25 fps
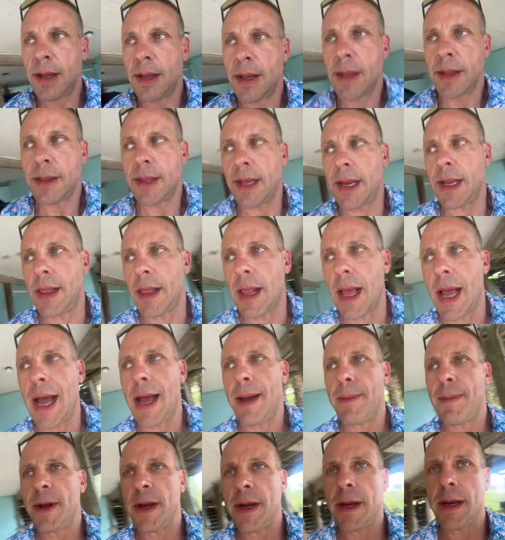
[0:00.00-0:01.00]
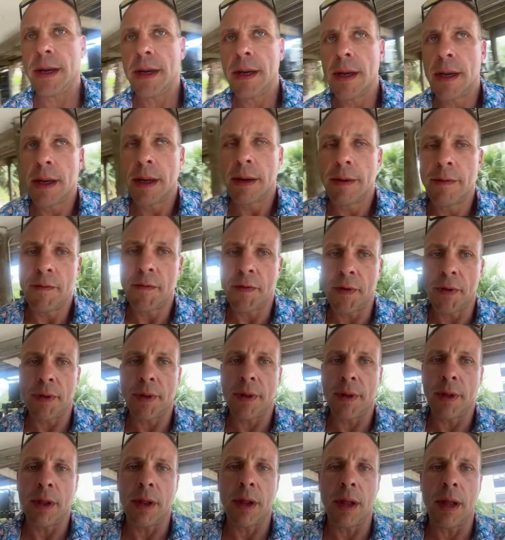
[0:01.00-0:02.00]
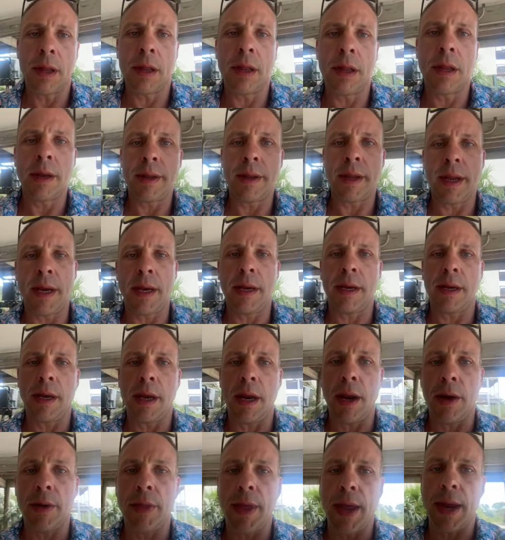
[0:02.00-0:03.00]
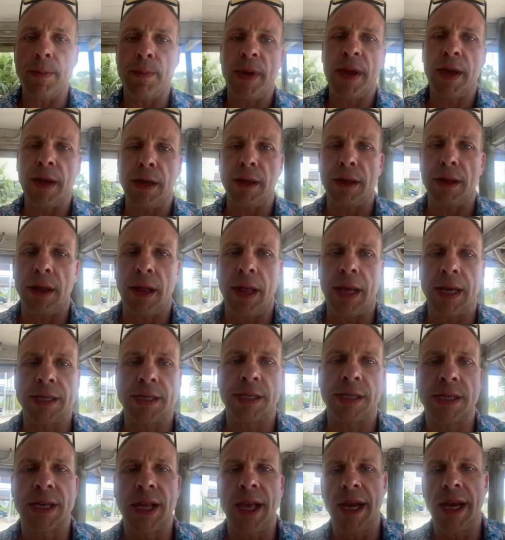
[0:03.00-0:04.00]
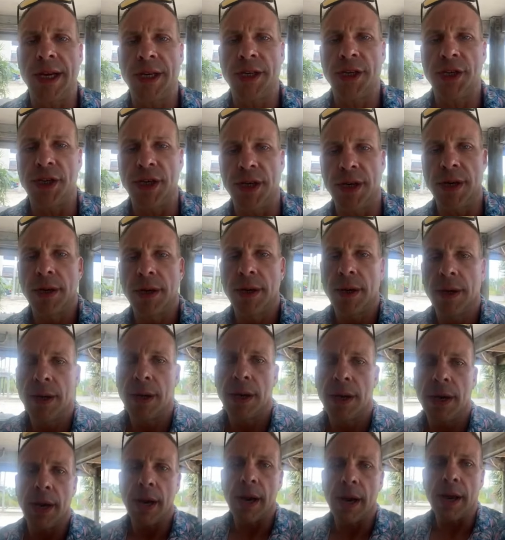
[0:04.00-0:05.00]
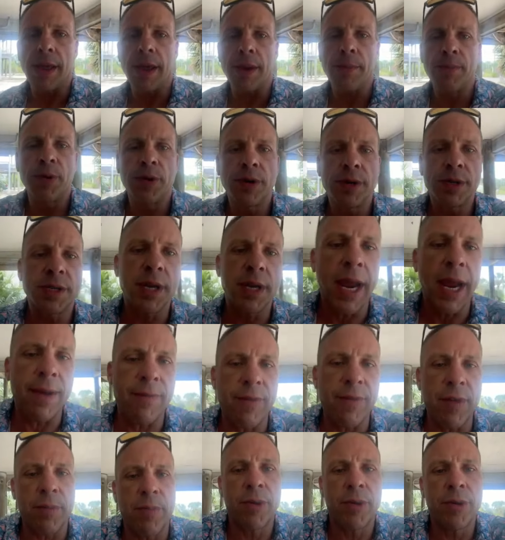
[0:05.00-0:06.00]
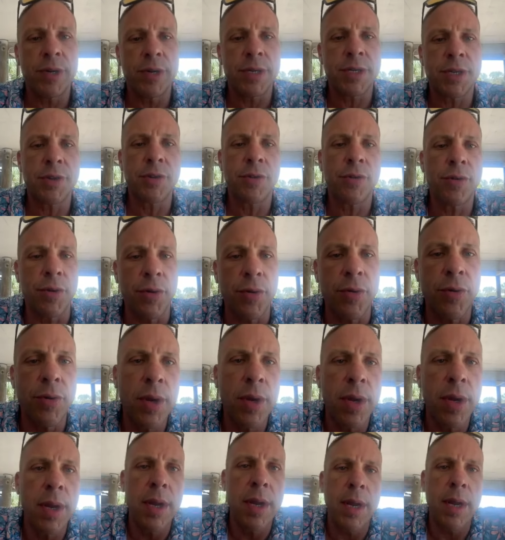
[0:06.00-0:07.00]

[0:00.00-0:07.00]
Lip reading: they lobby for they pen the legislation, and they push to have, and